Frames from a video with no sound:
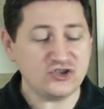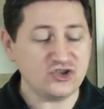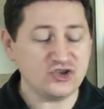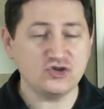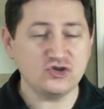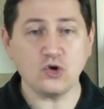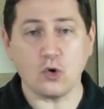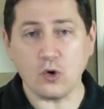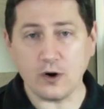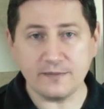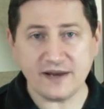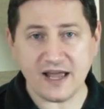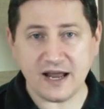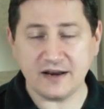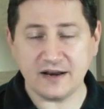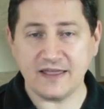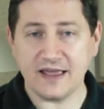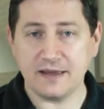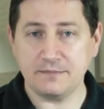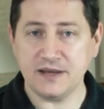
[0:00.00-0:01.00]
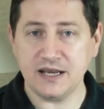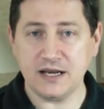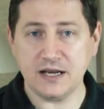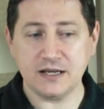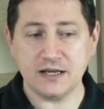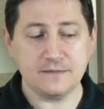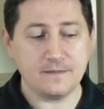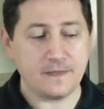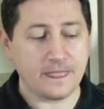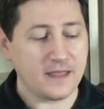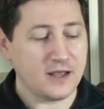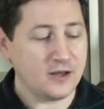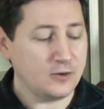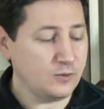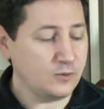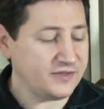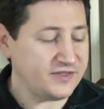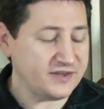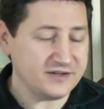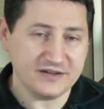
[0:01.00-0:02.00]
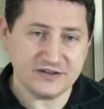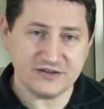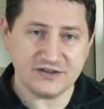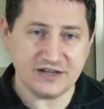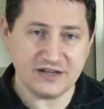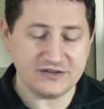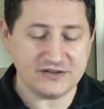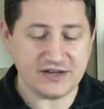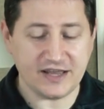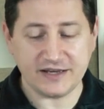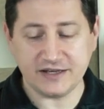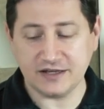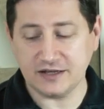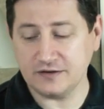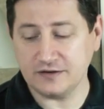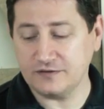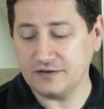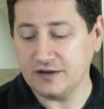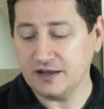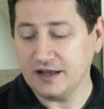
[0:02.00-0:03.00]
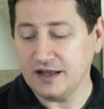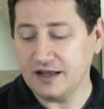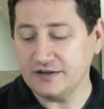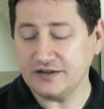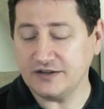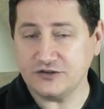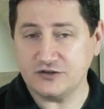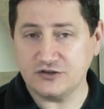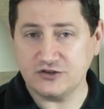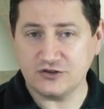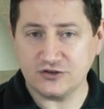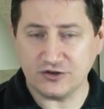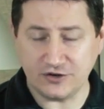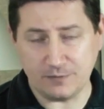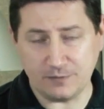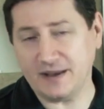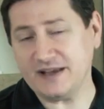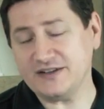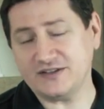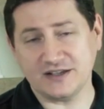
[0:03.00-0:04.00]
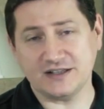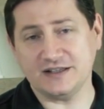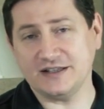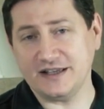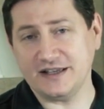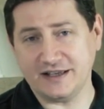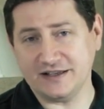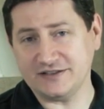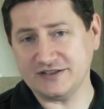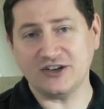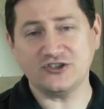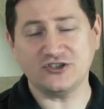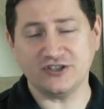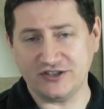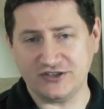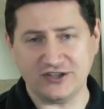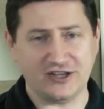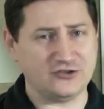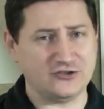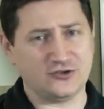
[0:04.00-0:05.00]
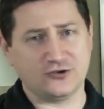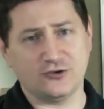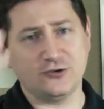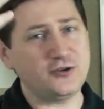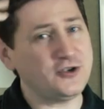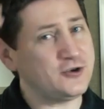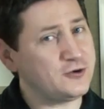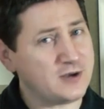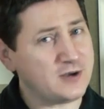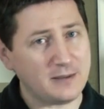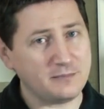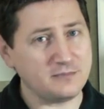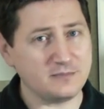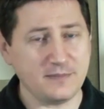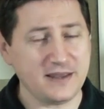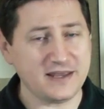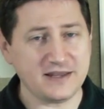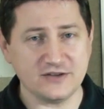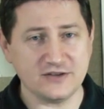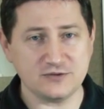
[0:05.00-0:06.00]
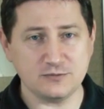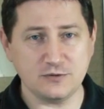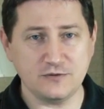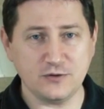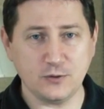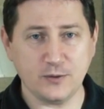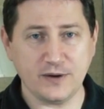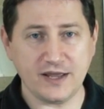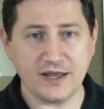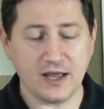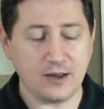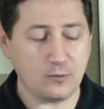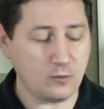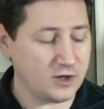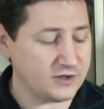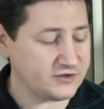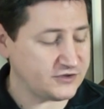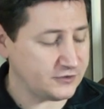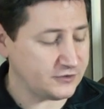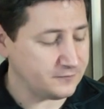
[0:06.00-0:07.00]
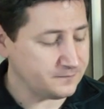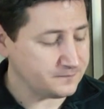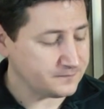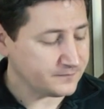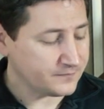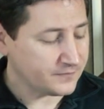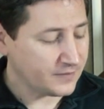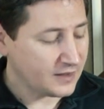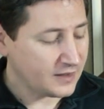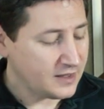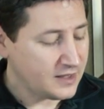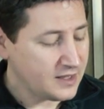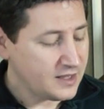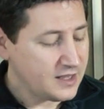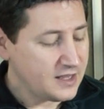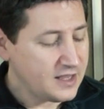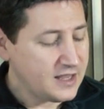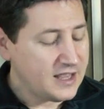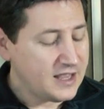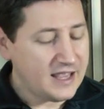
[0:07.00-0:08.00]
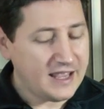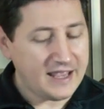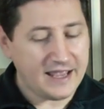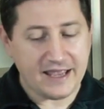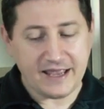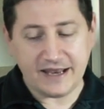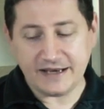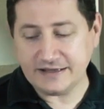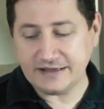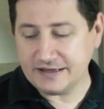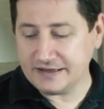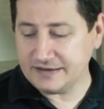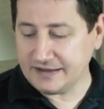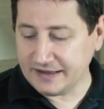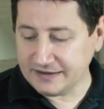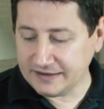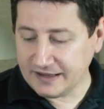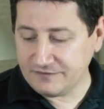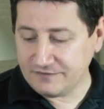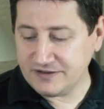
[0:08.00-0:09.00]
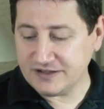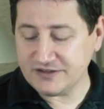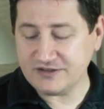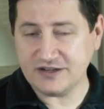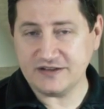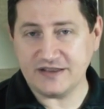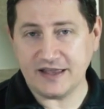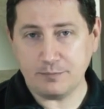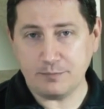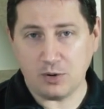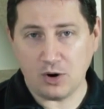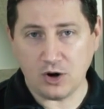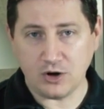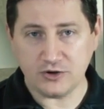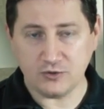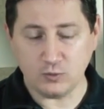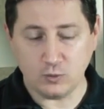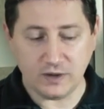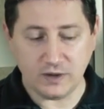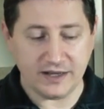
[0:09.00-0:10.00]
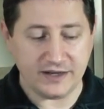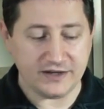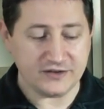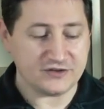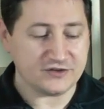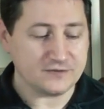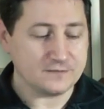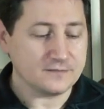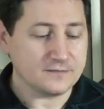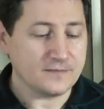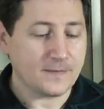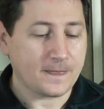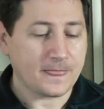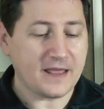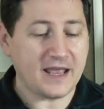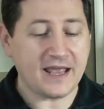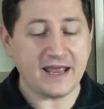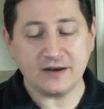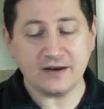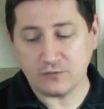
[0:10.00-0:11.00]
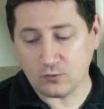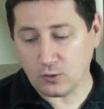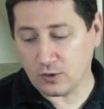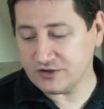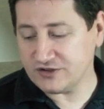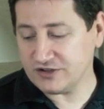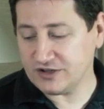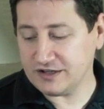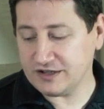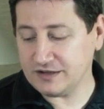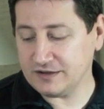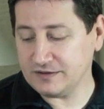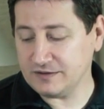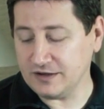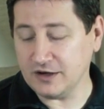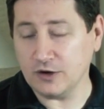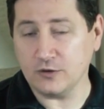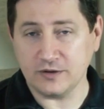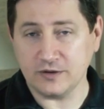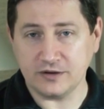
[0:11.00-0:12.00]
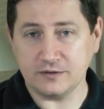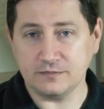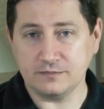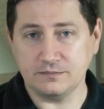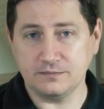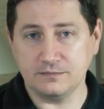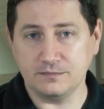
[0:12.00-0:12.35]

stormed out of that meeting with the Disney executive, said, basically, essentially said, screw you, I'm making this movie the way I want to. And they left Disney, they parted ways. And of course, you know, the